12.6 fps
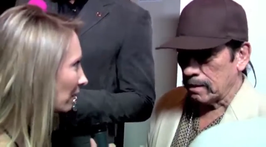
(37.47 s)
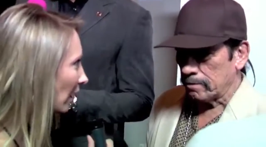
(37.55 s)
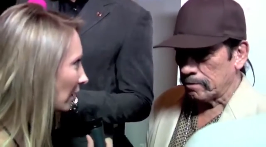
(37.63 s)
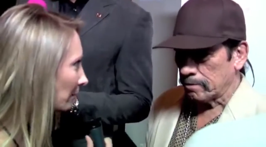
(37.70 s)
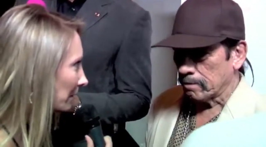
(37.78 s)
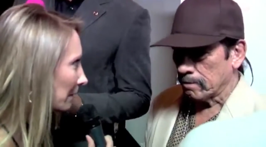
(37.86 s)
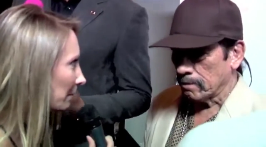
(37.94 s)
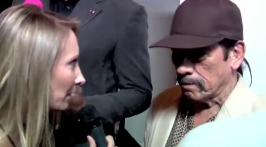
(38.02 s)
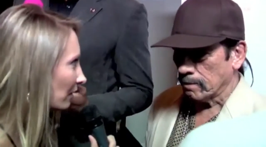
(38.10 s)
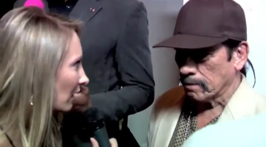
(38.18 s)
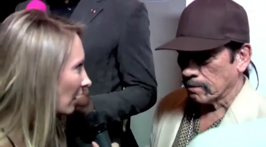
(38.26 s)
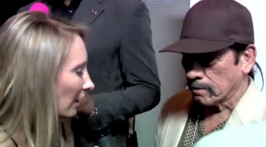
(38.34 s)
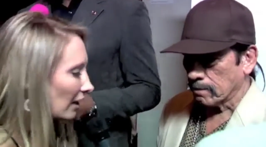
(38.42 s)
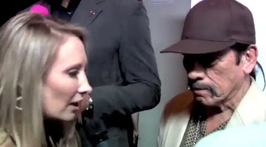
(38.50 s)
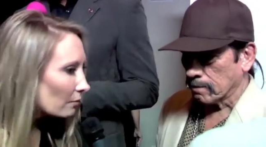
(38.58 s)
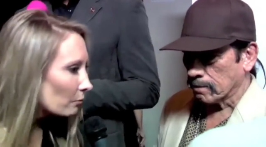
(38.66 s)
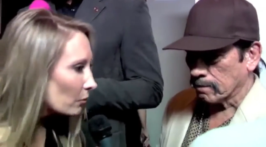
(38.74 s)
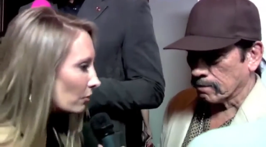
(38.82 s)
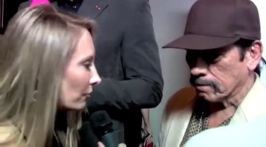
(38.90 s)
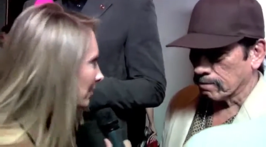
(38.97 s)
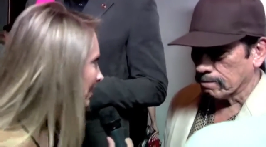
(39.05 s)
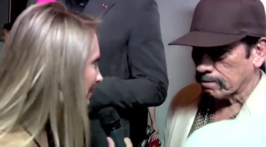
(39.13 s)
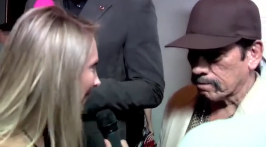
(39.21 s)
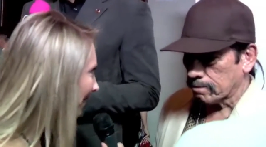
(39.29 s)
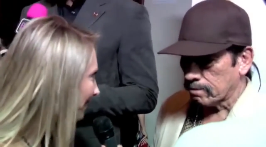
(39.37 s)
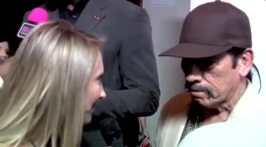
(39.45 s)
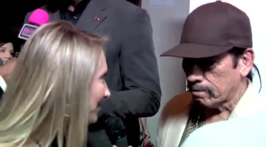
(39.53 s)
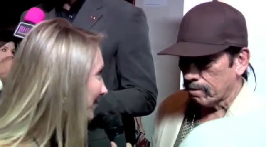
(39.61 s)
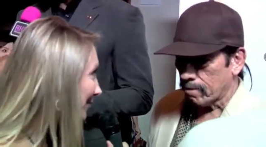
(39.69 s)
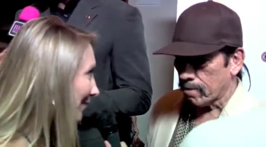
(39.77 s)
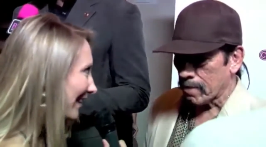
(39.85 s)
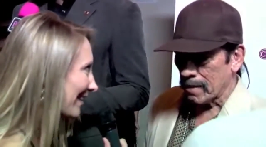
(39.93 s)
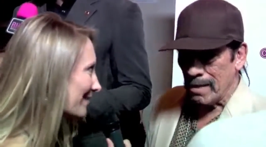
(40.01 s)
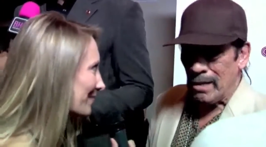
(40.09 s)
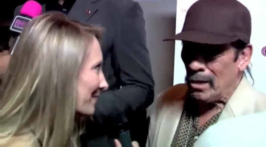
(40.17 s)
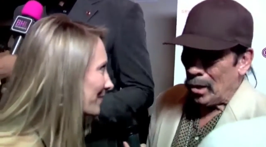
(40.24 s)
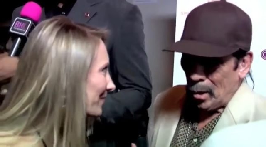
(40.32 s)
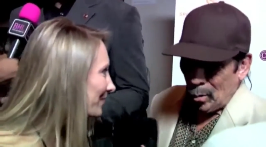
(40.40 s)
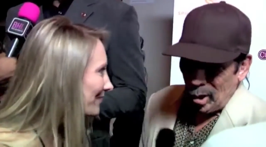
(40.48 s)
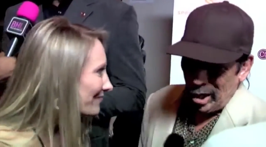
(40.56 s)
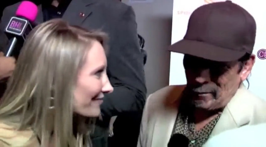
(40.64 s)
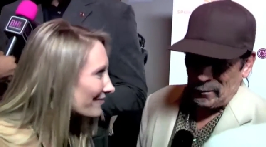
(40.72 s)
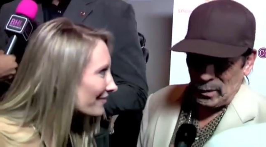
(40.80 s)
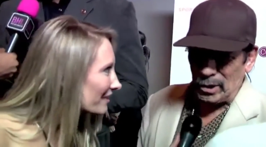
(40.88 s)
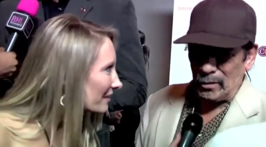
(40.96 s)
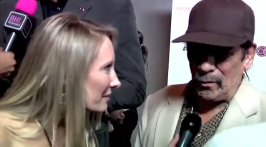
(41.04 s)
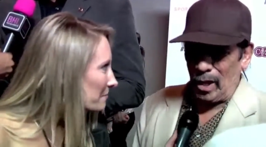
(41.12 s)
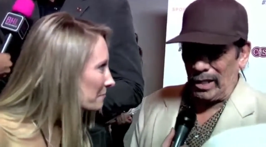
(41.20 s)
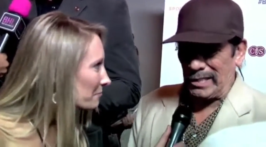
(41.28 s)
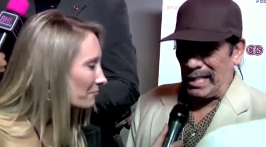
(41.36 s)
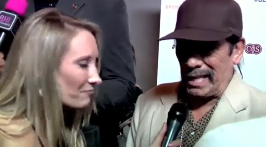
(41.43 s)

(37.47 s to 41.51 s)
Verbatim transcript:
Speaker 1: a lot of people. Um, who inspired you growing up?
Speaker 2: Well, first of all, it's